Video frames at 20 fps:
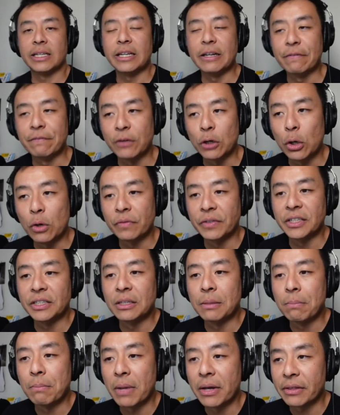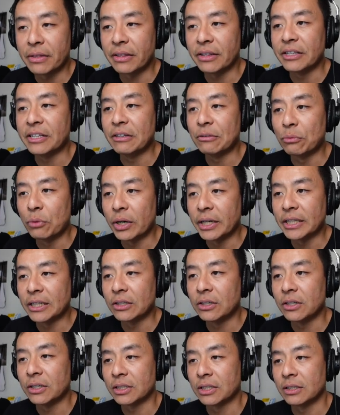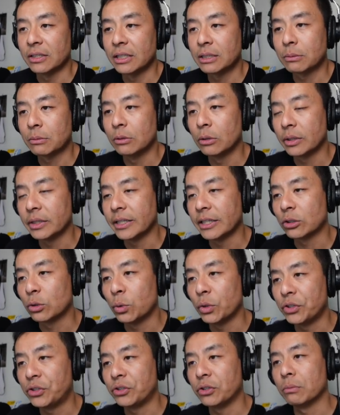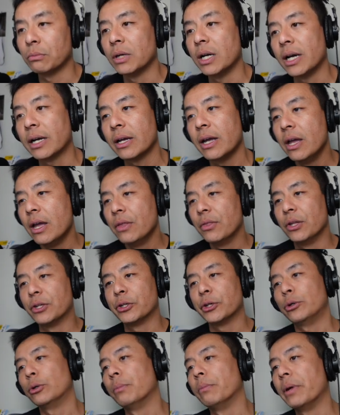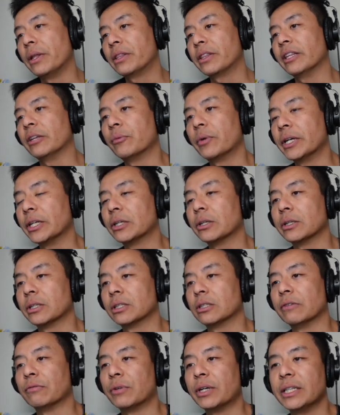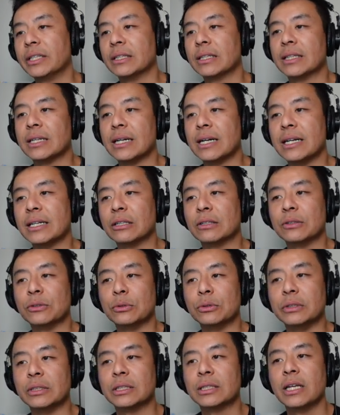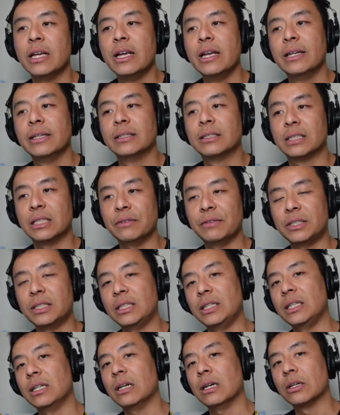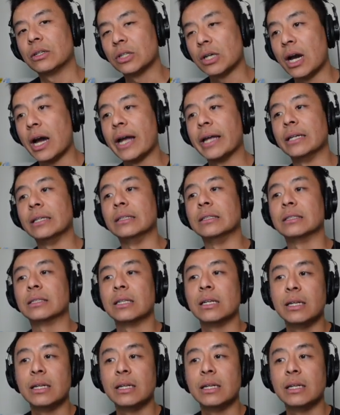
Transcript: involved in the monthly running cost. So let's look at that question mark. The total monthly running cost of running the car includes servicing, tires,